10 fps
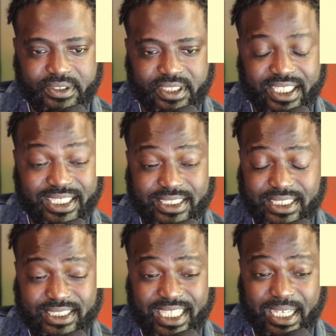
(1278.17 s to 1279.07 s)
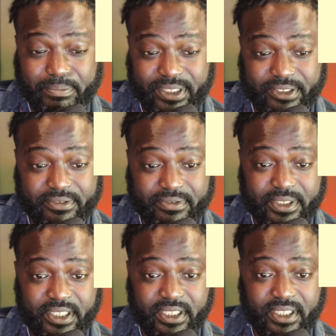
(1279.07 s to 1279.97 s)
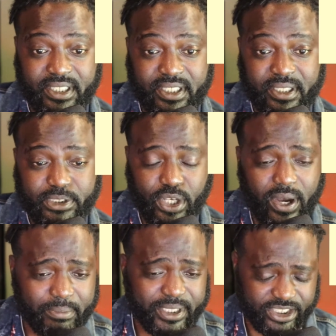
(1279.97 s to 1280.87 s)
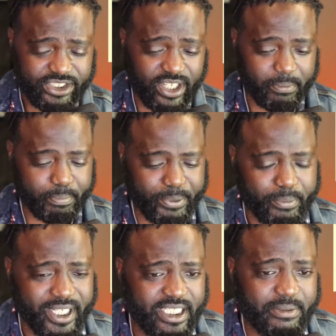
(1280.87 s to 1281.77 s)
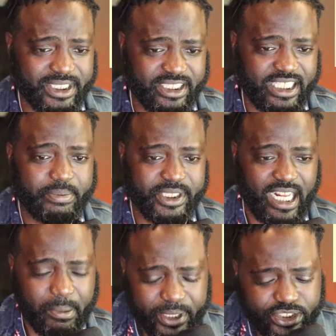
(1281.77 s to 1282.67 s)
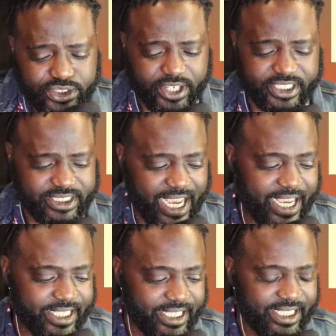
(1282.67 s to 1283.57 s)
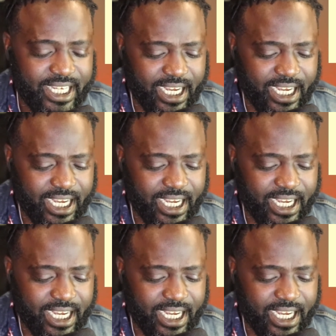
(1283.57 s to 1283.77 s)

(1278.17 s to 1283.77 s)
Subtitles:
He is deceptive. So I'm going to start bringing up deception. I'm going to start attacking.